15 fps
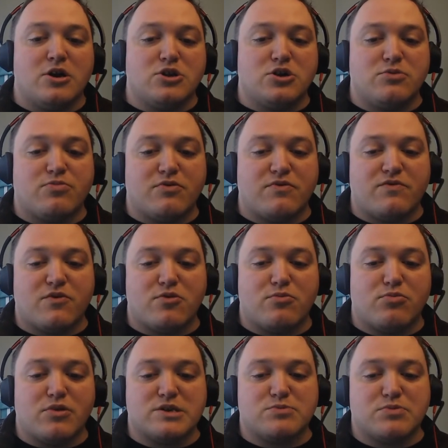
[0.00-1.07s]
Do you prefer
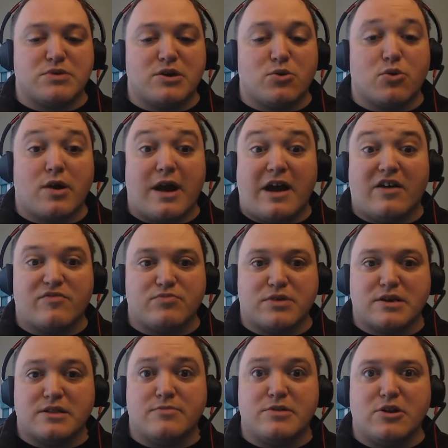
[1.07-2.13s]
breastplate or half
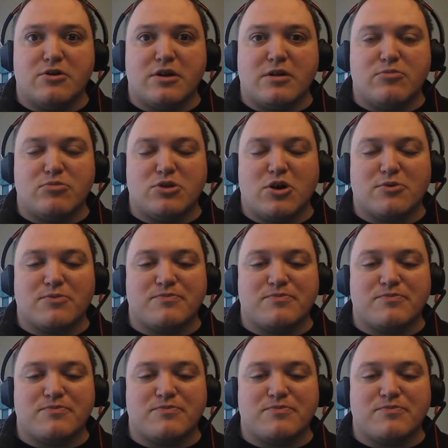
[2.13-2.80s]
plate? Let me know down below.